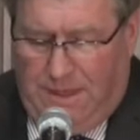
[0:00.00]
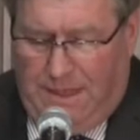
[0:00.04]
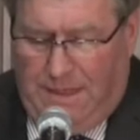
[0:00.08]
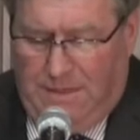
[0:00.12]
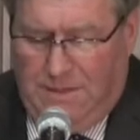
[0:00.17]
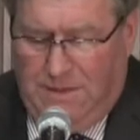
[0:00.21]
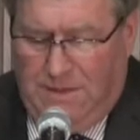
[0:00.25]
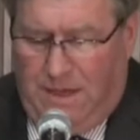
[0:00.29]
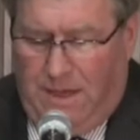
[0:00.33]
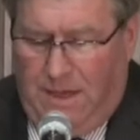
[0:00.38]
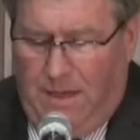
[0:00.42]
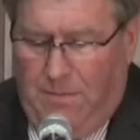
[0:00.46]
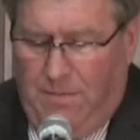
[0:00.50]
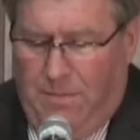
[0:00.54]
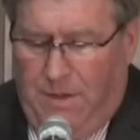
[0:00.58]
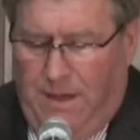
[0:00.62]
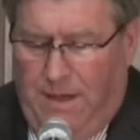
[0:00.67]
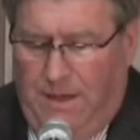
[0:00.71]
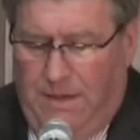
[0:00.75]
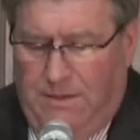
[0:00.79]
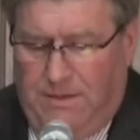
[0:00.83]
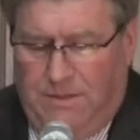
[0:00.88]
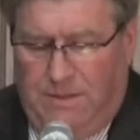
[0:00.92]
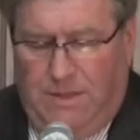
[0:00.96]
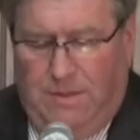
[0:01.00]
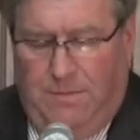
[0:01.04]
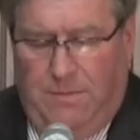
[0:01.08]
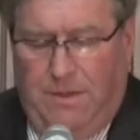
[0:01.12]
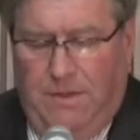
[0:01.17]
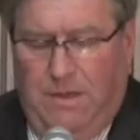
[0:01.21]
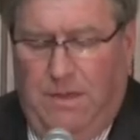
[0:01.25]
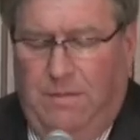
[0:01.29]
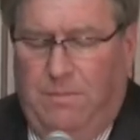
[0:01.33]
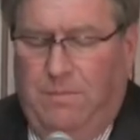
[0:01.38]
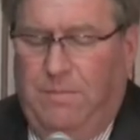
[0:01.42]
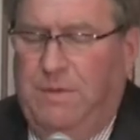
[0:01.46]
Lands campaign to
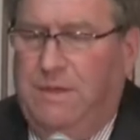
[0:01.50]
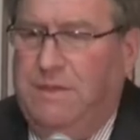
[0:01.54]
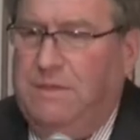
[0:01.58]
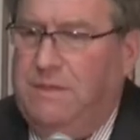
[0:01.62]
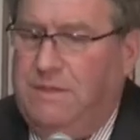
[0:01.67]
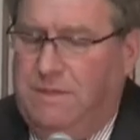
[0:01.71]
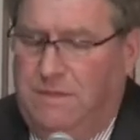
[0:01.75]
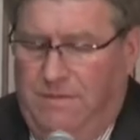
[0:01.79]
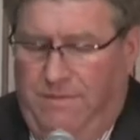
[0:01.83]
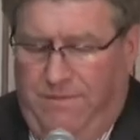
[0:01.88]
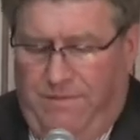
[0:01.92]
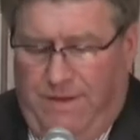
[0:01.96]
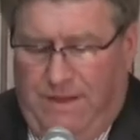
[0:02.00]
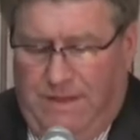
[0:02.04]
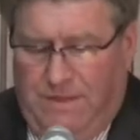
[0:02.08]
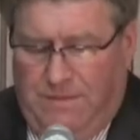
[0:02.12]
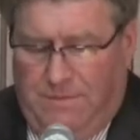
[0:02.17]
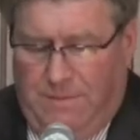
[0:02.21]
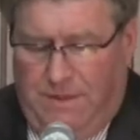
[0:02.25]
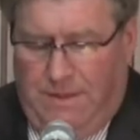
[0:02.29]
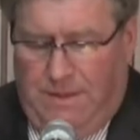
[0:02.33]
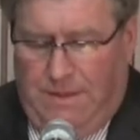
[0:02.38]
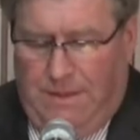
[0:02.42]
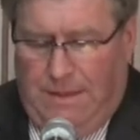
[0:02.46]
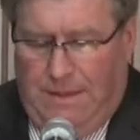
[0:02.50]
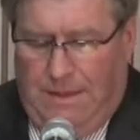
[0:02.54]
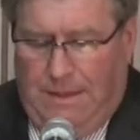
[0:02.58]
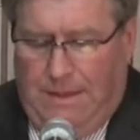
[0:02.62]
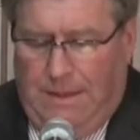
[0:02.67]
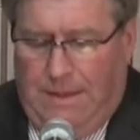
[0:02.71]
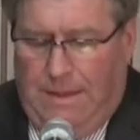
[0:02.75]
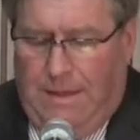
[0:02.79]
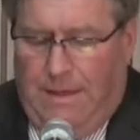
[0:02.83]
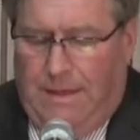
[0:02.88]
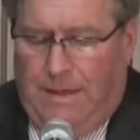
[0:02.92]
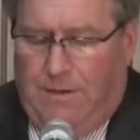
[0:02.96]
stimulate business investment
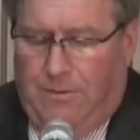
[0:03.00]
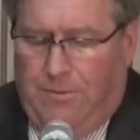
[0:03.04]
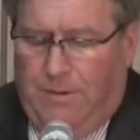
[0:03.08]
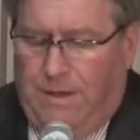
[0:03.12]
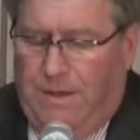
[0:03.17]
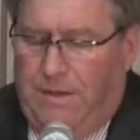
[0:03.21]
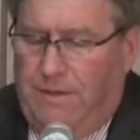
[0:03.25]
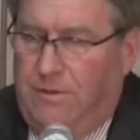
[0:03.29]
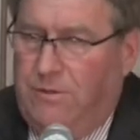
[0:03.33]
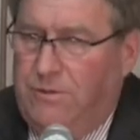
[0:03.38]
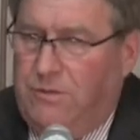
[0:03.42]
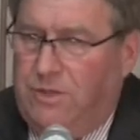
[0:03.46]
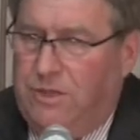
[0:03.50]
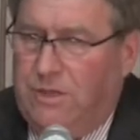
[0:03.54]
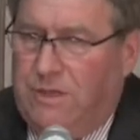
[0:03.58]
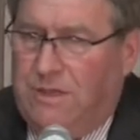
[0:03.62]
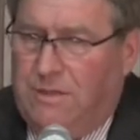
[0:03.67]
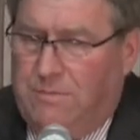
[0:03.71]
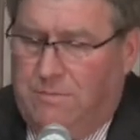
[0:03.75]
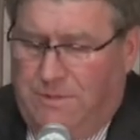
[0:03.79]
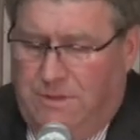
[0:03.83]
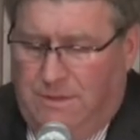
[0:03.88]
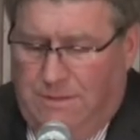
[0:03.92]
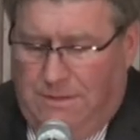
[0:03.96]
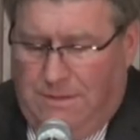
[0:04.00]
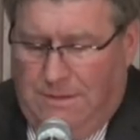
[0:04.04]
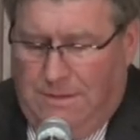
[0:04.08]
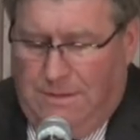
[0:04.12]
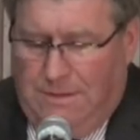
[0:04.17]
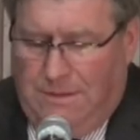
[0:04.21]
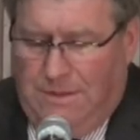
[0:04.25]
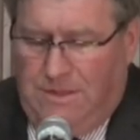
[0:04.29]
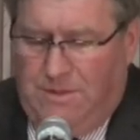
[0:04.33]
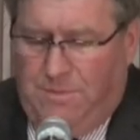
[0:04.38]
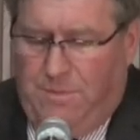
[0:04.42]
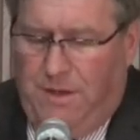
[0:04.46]
and create new jobs,
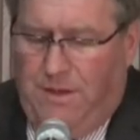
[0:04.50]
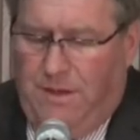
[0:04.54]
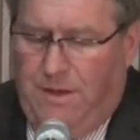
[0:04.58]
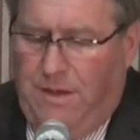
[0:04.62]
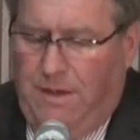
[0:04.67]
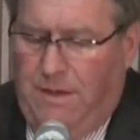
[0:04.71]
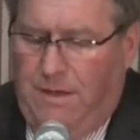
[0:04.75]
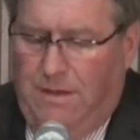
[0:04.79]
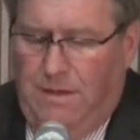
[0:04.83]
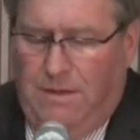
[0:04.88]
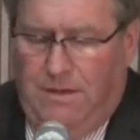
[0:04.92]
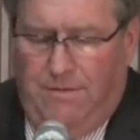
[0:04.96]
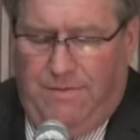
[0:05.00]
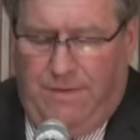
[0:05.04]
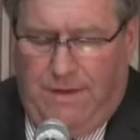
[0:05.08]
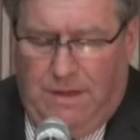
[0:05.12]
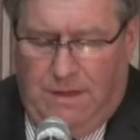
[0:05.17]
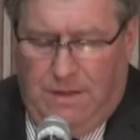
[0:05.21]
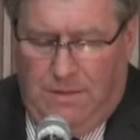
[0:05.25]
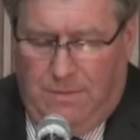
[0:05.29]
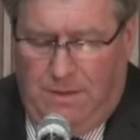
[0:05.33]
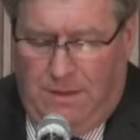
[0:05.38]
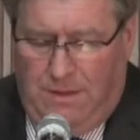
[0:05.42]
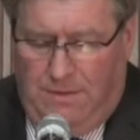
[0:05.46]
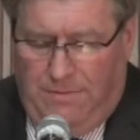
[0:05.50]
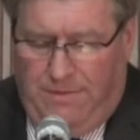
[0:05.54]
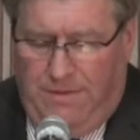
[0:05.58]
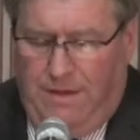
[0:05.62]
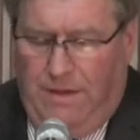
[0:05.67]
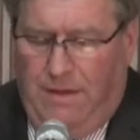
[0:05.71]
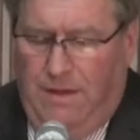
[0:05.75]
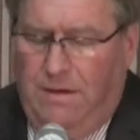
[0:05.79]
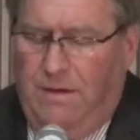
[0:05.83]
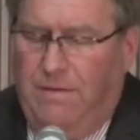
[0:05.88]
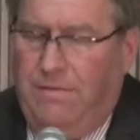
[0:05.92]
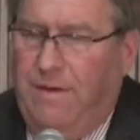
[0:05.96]
spearheading the development of an
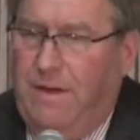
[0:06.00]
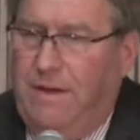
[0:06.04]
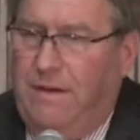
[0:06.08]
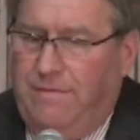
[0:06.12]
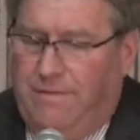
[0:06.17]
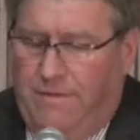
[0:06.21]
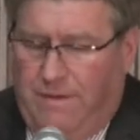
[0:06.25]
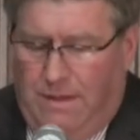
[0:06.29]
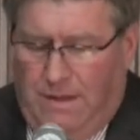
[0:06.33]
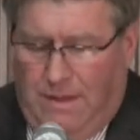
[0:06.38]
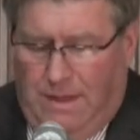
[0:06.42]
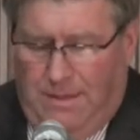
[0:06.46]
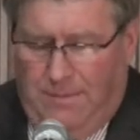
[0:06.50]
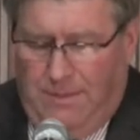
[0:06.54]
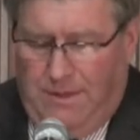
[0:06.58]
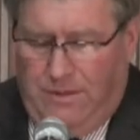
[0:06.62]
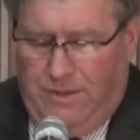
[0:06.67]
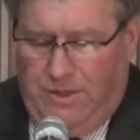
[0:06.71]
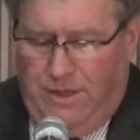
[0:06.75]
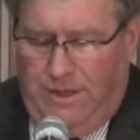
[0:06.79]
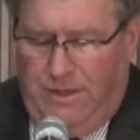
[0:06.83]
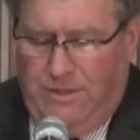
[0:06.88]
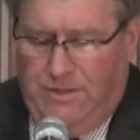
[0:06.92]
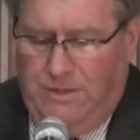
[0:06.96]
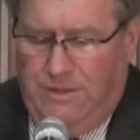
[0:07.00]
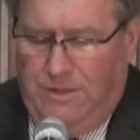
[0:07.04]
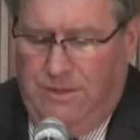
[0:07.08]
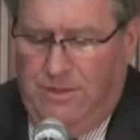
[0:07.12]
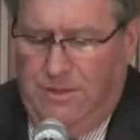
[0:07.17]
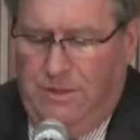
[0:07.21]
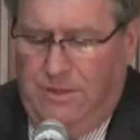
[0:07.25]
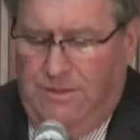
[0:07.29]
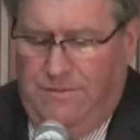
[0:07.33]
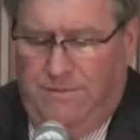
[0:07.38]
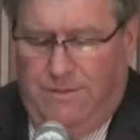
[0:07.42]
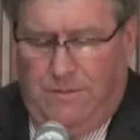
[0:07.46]
innovative climate change
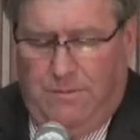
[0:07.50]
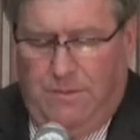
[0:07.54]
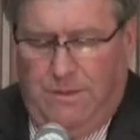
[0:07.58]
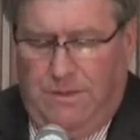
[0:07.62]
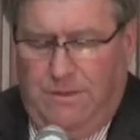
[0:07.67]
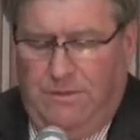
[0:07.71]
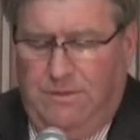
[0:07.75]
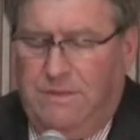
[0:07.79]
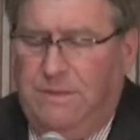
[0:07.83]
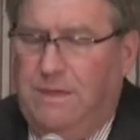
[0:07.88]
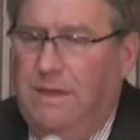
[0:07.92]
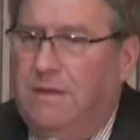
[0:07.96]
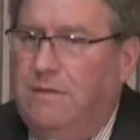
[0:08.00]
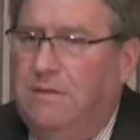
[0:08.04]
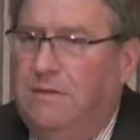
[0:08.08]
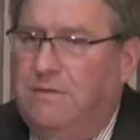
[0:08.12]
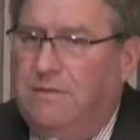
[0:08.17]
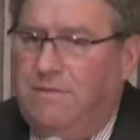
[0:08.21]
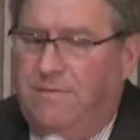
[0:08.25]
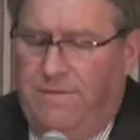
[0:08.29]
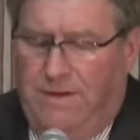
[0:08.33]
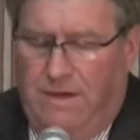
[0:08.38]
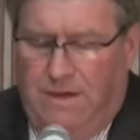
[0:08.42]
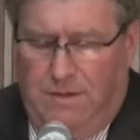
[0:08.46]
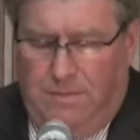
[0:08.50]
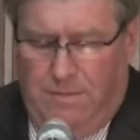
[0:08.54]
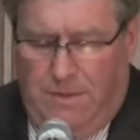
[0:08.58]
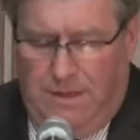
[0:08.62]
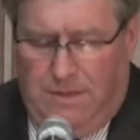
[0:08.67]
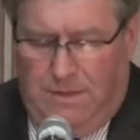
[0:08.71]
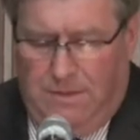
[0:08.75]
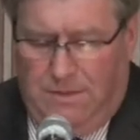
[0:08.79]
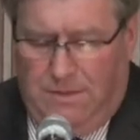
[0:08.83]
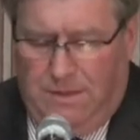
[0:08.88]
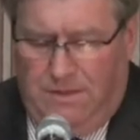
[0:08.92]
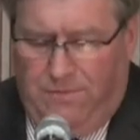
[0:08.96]
initiative to reduce Delta's
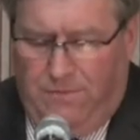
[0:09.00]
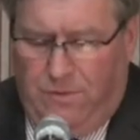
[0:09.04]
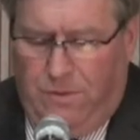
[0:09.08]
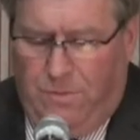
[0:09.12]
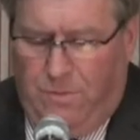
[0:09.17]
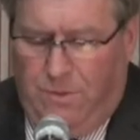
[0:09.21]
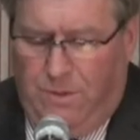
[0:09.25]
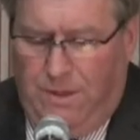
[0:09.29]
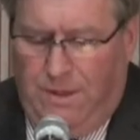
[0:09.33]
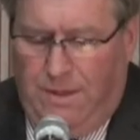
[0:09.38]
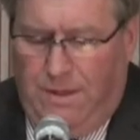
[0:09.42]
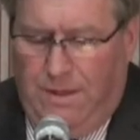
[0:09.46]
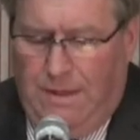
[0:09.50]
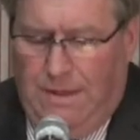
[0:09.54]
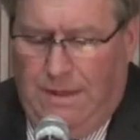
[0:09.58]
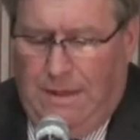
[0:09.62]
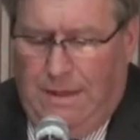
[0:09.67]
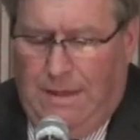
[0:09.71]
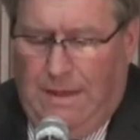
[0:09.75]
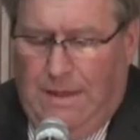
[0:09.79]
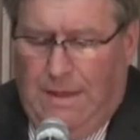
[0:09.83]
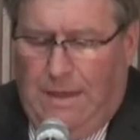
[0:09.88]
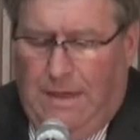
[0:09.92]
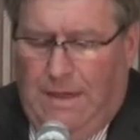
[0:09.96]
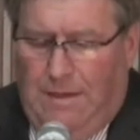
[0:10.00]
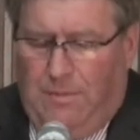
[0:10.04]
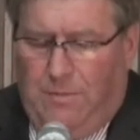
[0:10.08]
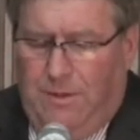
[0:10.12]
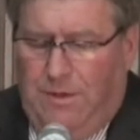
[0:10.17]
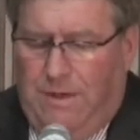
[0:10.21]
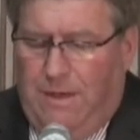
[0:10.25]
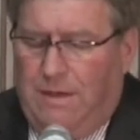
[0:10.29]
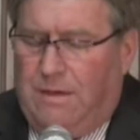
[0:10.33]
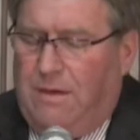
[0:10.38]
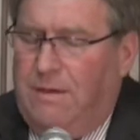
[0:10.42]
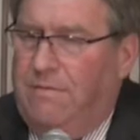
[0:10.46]
environmental footprint and
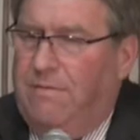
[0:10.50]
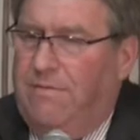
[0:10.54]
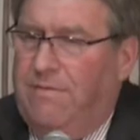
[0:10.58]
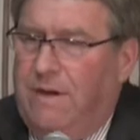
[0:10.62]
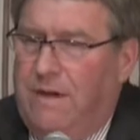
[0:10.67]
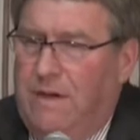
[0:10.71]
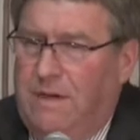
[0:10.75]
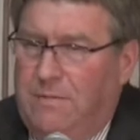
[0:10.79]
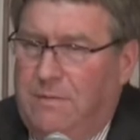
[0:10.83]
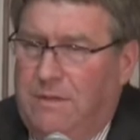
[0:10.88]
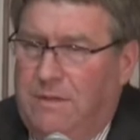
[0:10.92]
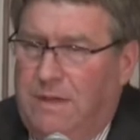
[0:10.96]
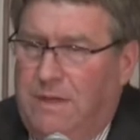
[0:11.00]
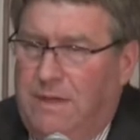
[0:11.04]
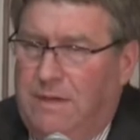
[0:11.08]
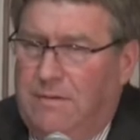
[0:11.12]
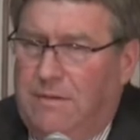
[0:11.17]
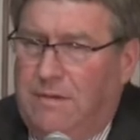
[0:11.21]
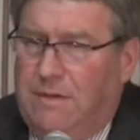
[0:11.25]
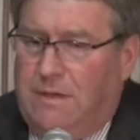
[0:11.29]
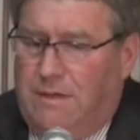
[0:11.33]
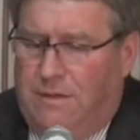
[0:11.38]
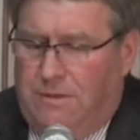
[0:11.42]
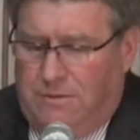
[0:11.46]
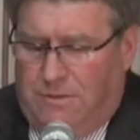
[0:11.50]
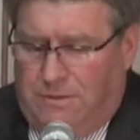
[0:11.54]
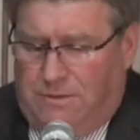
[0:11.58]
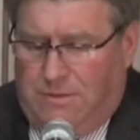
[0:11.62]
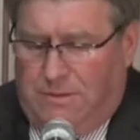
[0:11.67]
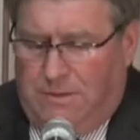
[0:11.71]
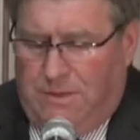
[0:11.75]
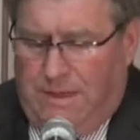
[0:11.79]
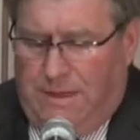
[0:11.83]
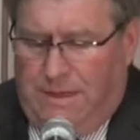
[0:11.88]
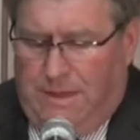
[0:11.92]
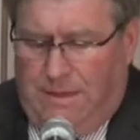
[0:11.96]
protecting viable
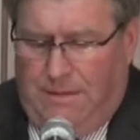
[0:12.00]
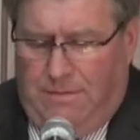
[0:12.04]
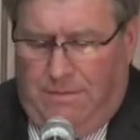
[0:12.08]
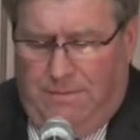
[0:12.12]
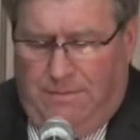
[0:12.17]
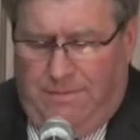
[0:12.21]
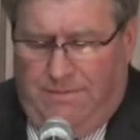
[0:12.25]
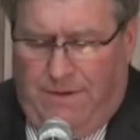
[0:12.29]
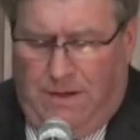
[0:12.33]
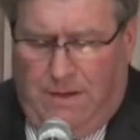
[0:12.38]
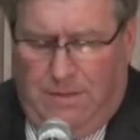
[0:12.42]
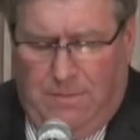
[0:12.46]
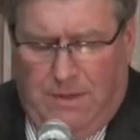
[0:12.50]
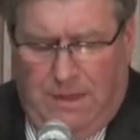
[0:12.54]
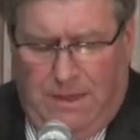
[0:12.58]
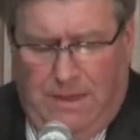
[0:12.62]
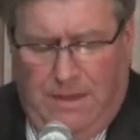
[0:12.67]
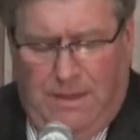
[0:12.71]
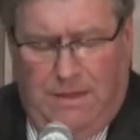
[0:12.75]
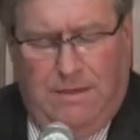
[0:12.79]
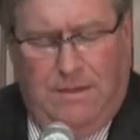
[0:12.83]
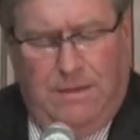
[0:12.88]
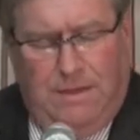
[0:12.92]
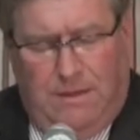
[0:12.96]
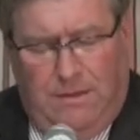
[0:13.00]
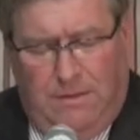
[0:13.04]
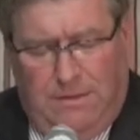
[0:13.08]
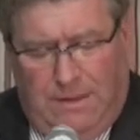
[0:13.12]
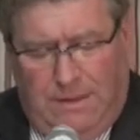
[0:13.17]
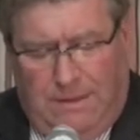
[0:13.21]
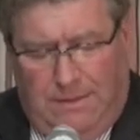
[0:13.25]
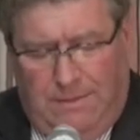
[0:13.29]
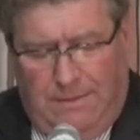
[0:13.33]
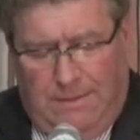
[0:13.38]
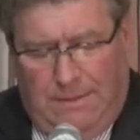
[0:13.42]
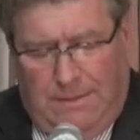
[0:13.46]
agricultural land, farmland in Delta.